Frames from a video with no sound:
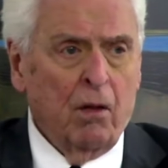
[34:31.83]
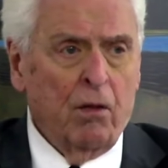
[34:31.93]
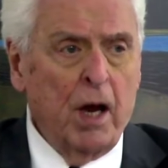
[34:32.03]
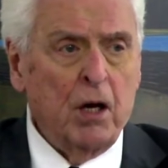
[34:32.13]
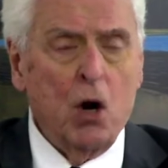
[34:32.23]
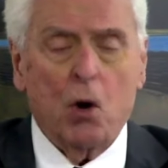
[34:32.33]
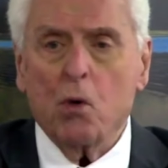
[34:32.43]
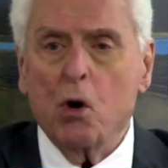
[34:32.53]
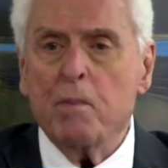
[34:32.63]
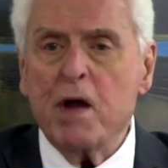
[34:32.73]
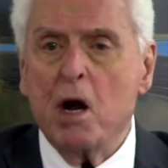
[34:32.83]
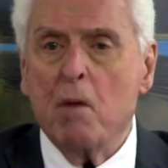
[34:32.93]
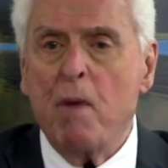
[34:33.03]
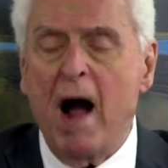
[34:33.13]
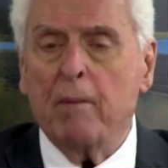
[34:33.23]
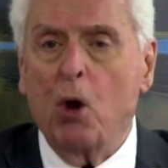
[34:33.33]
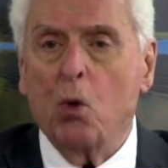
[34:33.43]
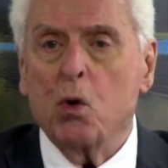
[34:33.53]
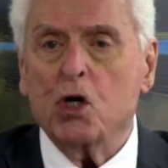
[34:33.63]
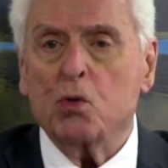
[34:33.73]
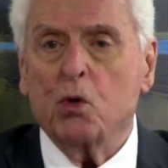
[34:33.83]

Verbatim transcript: then there will be a Bible which